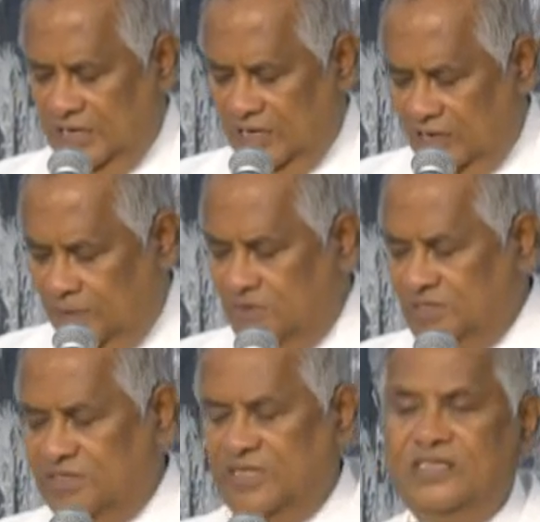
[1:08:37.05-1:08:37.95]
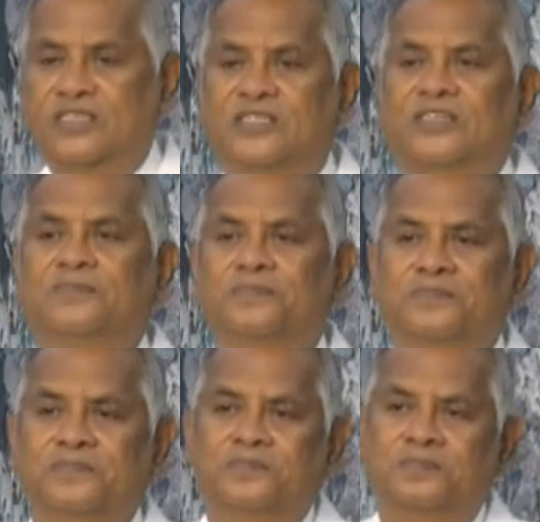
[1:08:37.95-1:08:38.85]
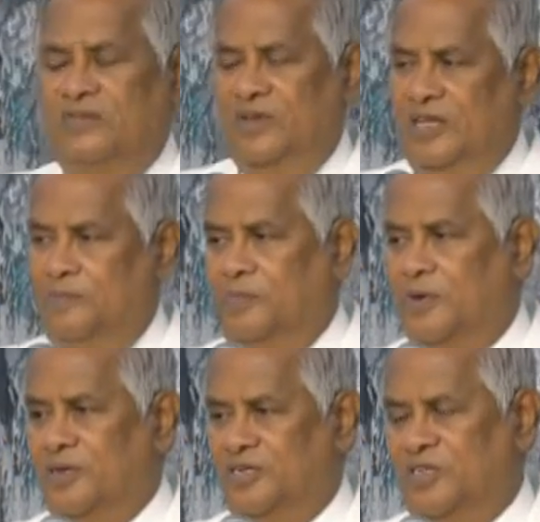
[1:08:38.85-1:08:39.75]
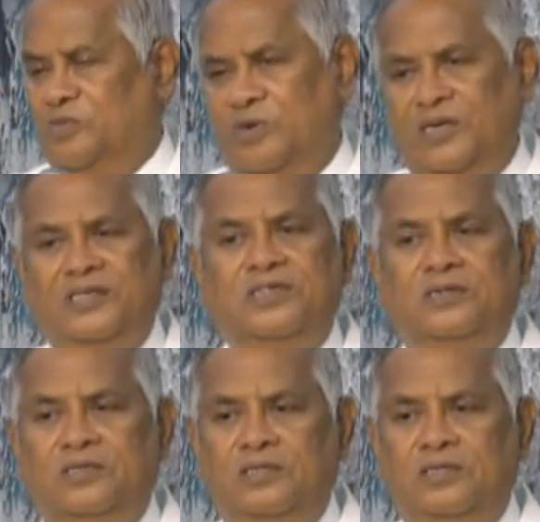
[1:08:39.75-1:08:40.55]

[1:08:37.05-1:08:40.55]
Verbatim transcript: And number 60, very, very important one,